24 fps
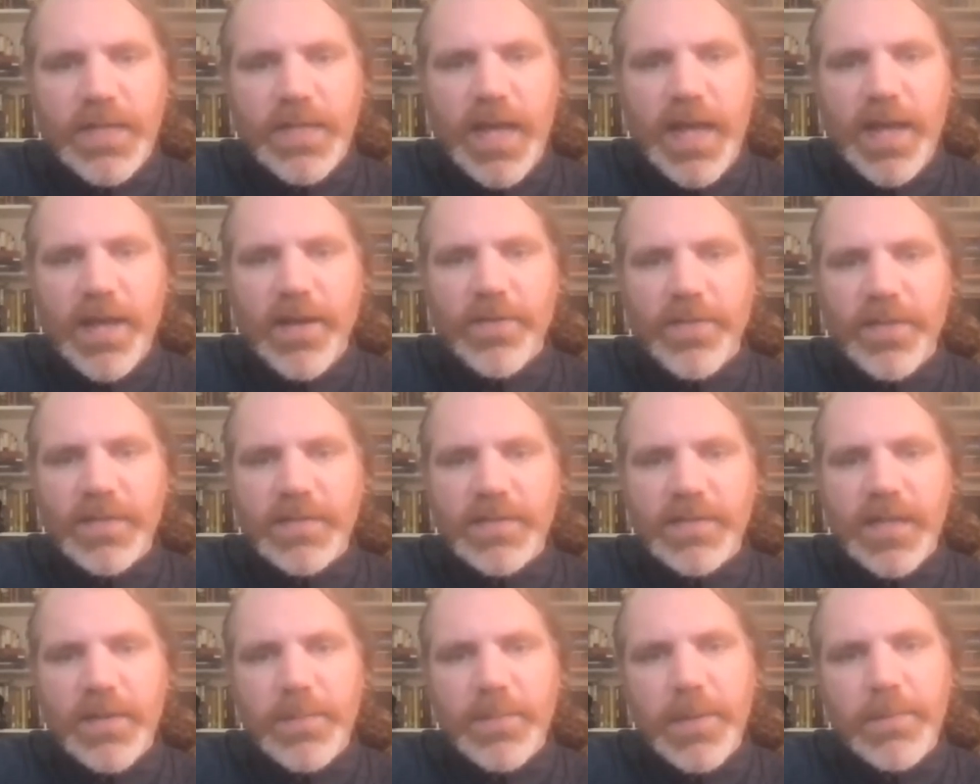tile that's
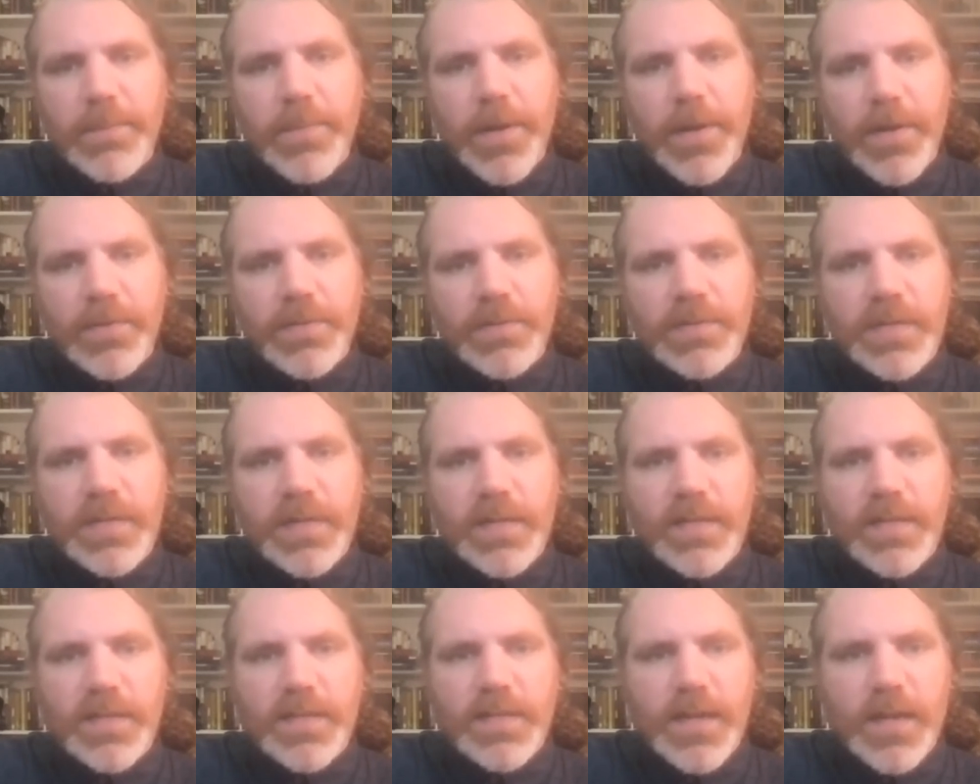going to be posted
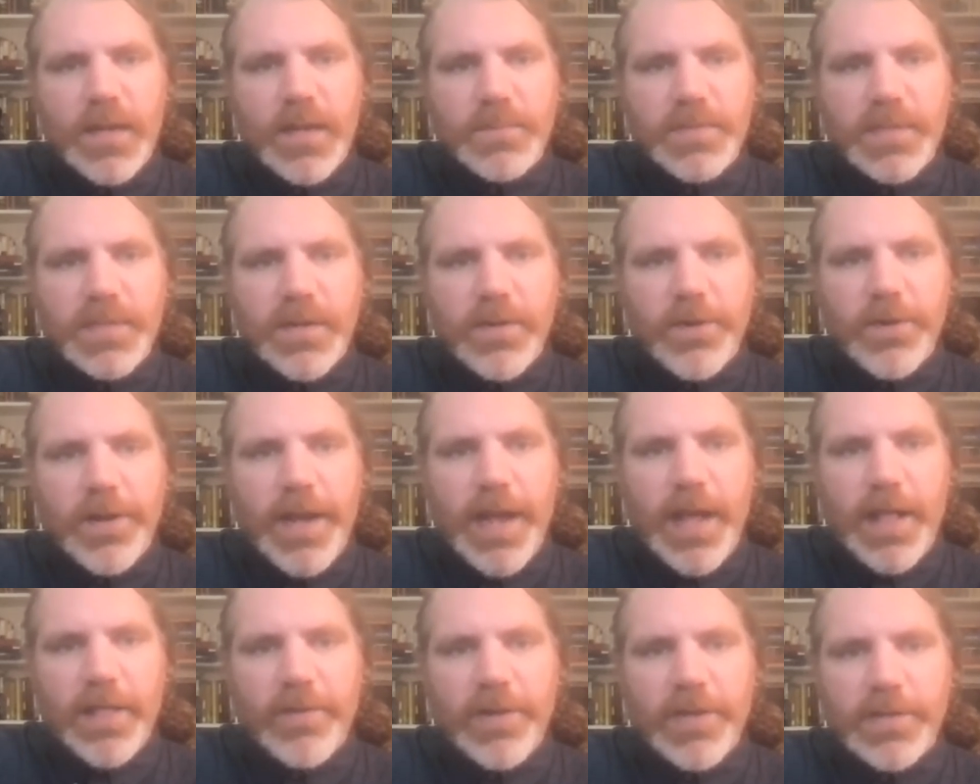at the Thompson Art
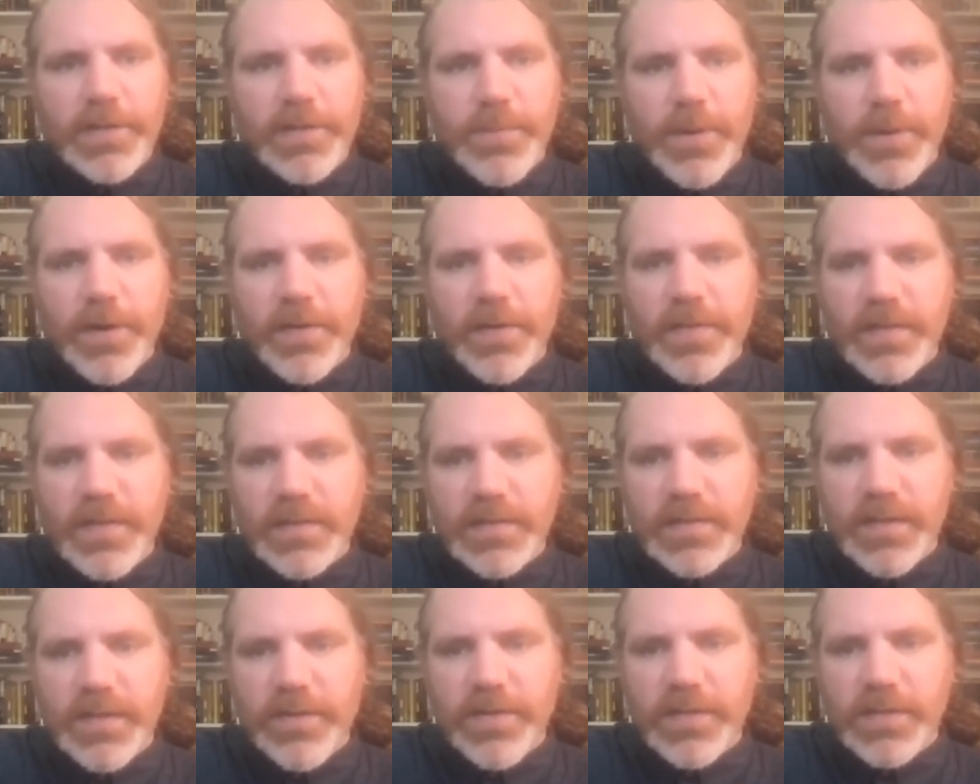Gallery as part of this
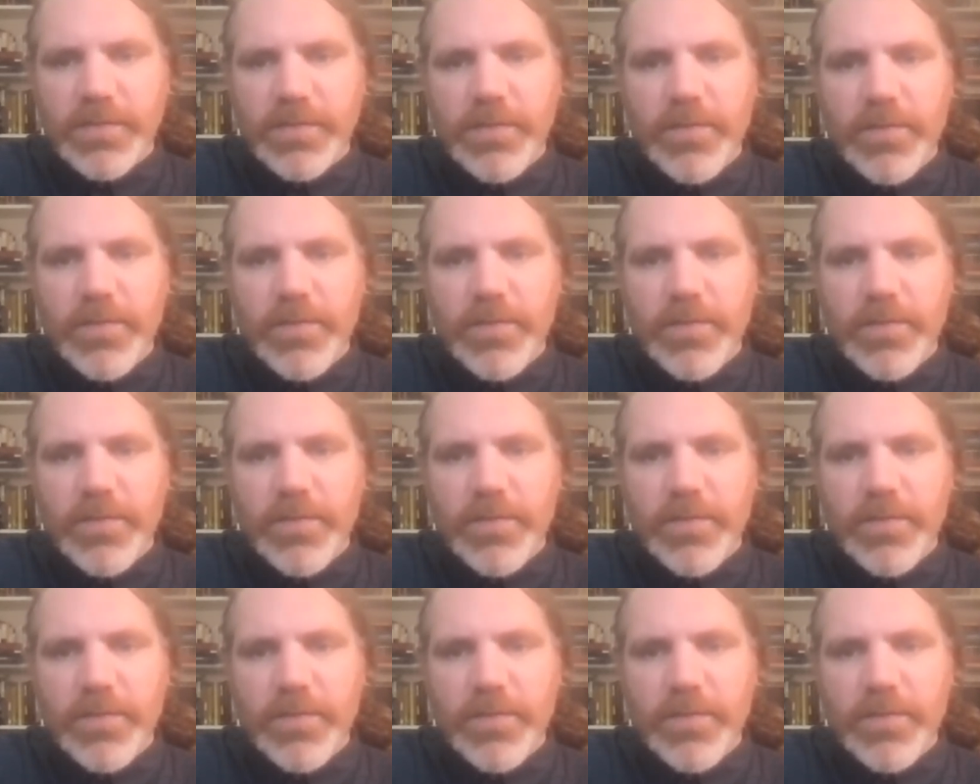series of